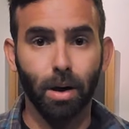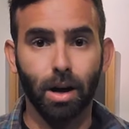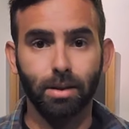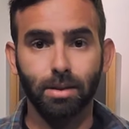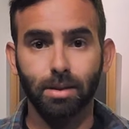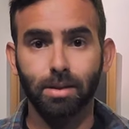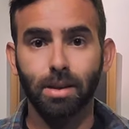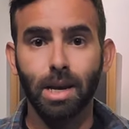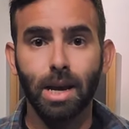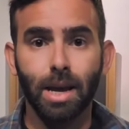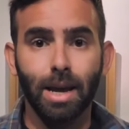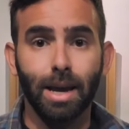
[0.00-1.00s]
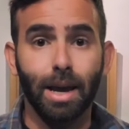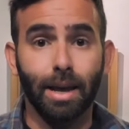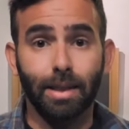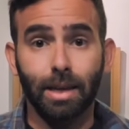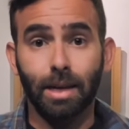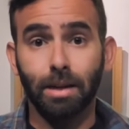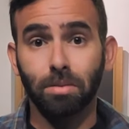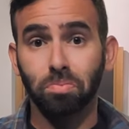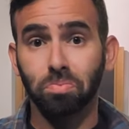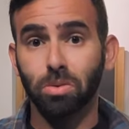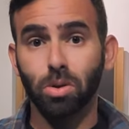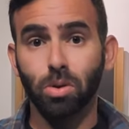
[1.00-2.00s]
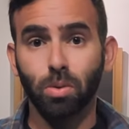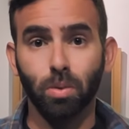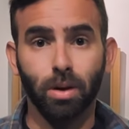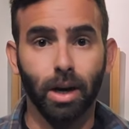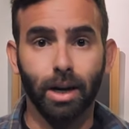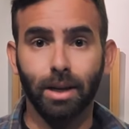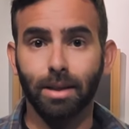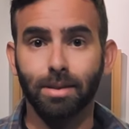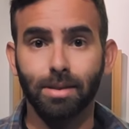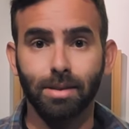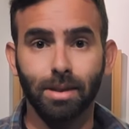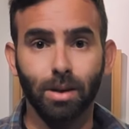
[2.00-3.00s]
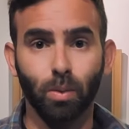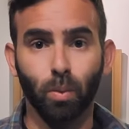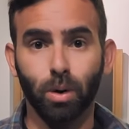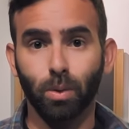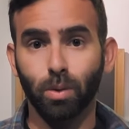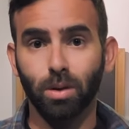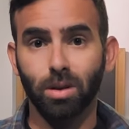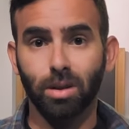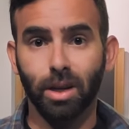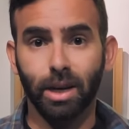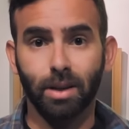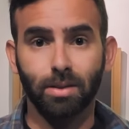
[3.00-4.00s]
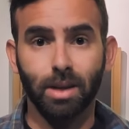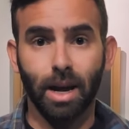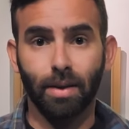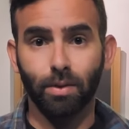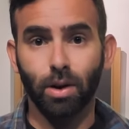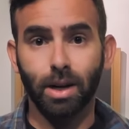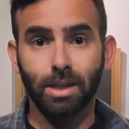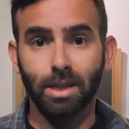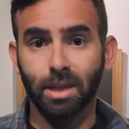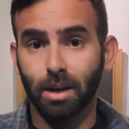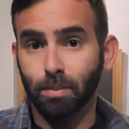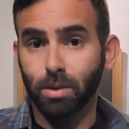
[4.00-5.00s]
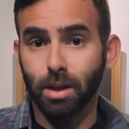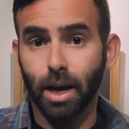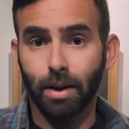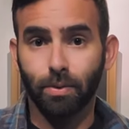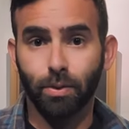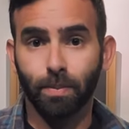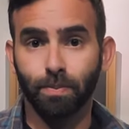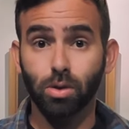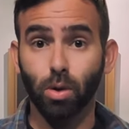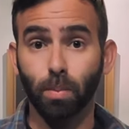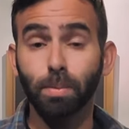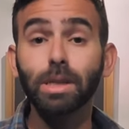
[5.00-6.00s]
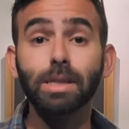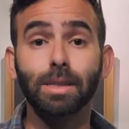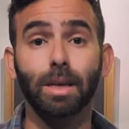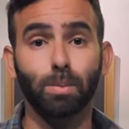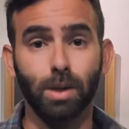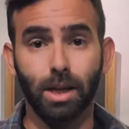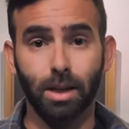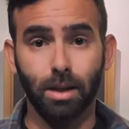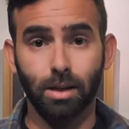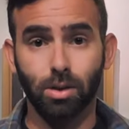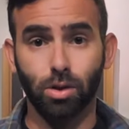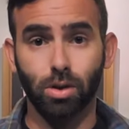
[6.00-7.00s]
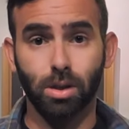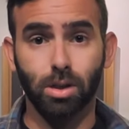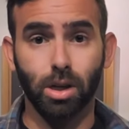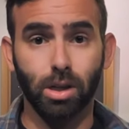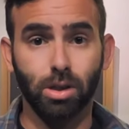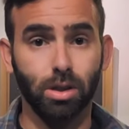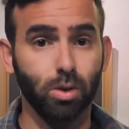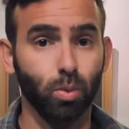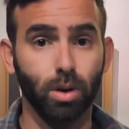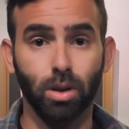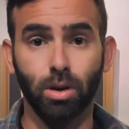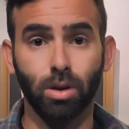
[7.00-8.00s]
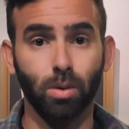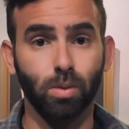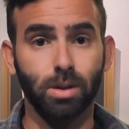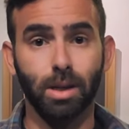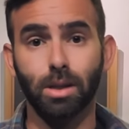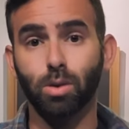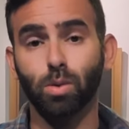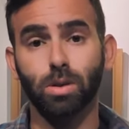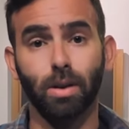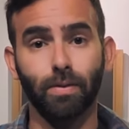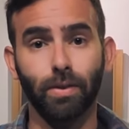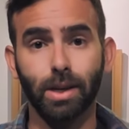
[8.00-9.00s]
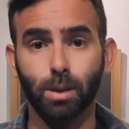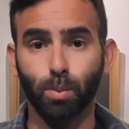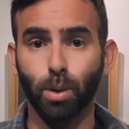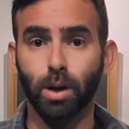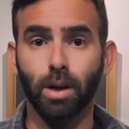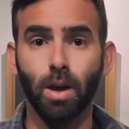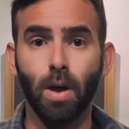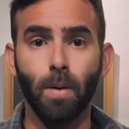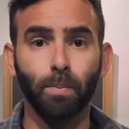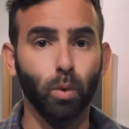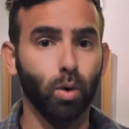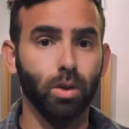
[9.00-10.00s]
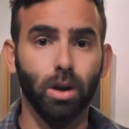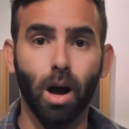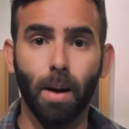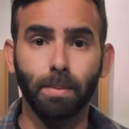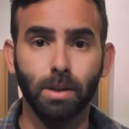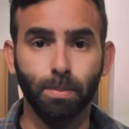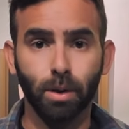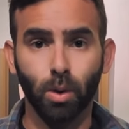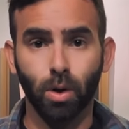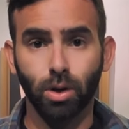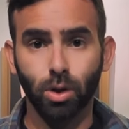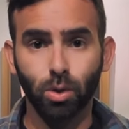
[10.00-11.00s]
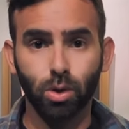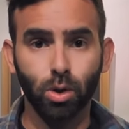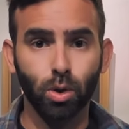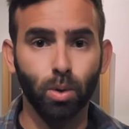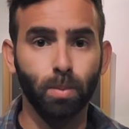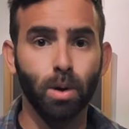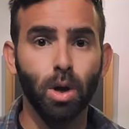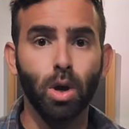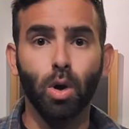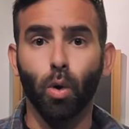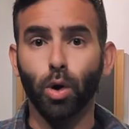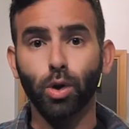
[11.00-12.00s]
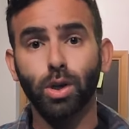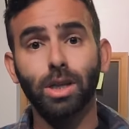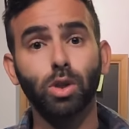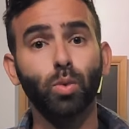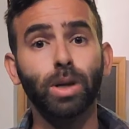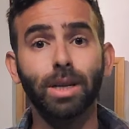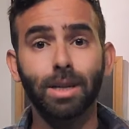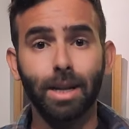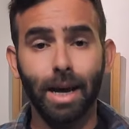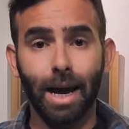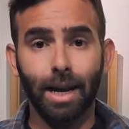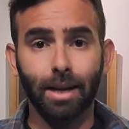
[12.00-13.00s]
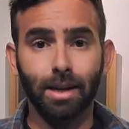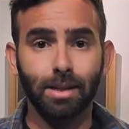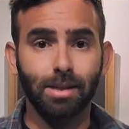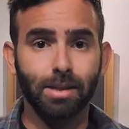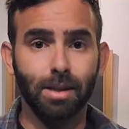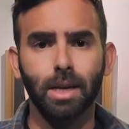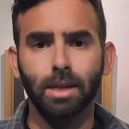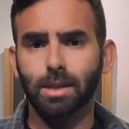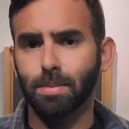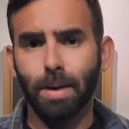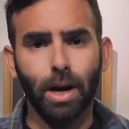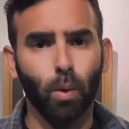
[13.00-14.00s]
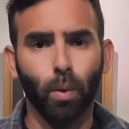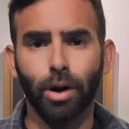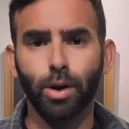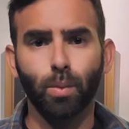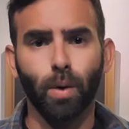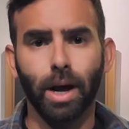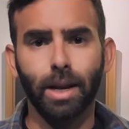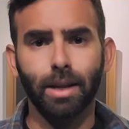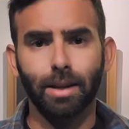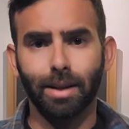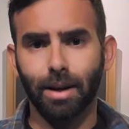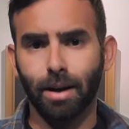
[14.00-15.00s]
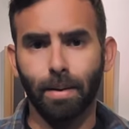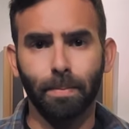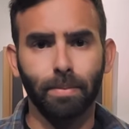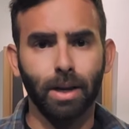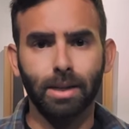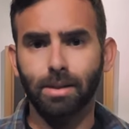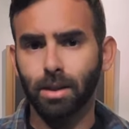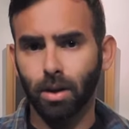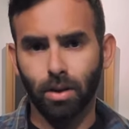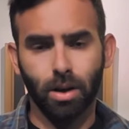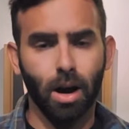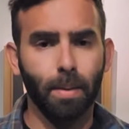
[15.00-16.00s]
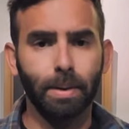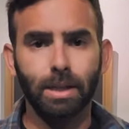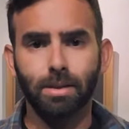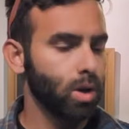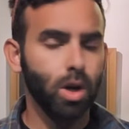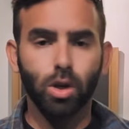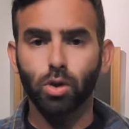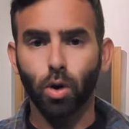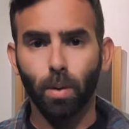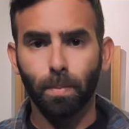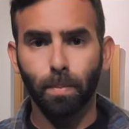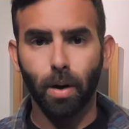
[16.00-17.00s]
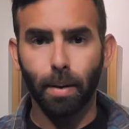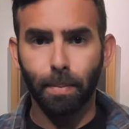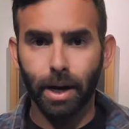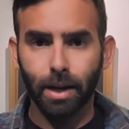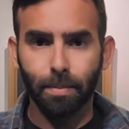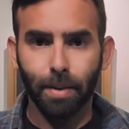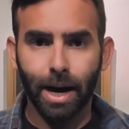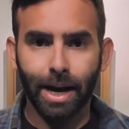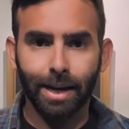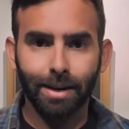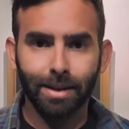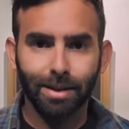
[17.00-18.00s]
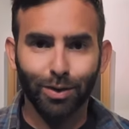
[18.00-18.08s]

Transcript: boxes and then you kind of get to see what it would look like to have your idea come to life. So please keep sending us your suggestions whether you send it to us on Facebook or in the comments below on YouTube or you can tweet it at us. Doesn't matter where you write it. Um, I see all the comments. So a buddy of mine,